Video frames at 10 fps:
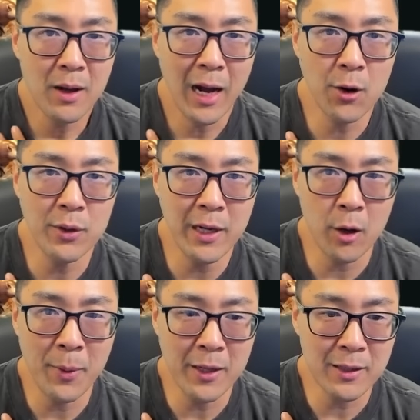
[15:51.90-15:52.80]
I don't need
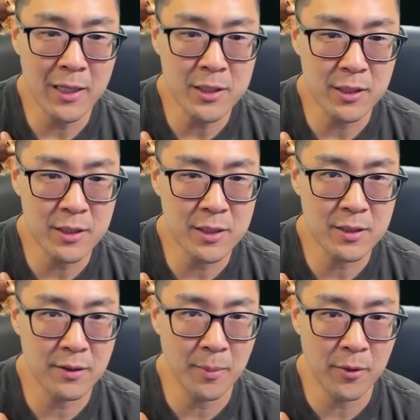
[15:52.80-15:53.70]
Airbending Lessons
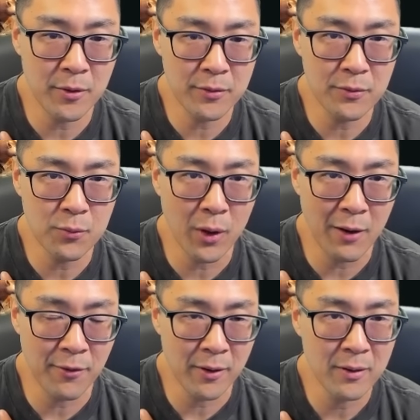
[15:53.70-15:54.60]
number
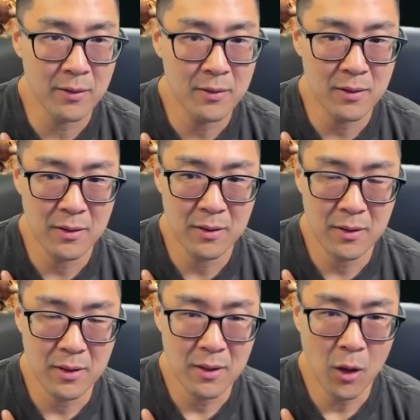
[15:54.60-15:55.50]
whatever.
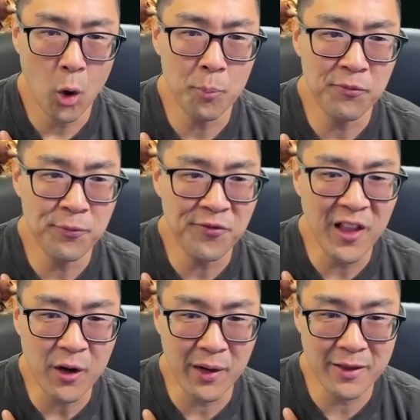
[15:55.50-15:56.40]
Oh,
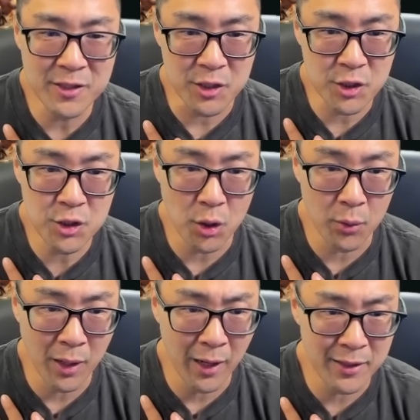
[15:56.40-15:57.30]
flickering this is so
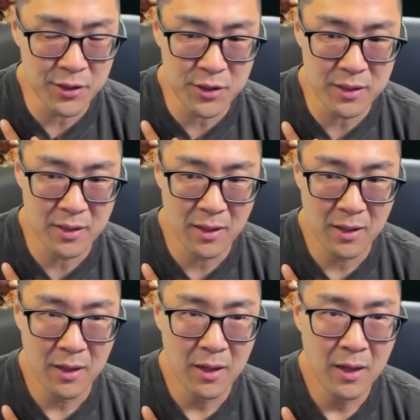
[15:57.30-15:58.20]
nice.
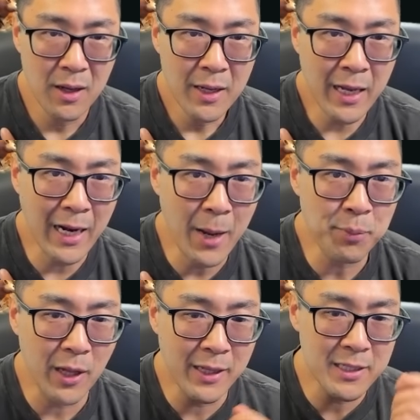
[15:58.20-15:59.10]
Can I
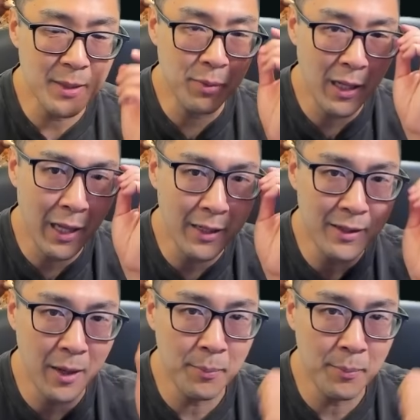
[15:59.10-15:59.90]
play this and play like a 10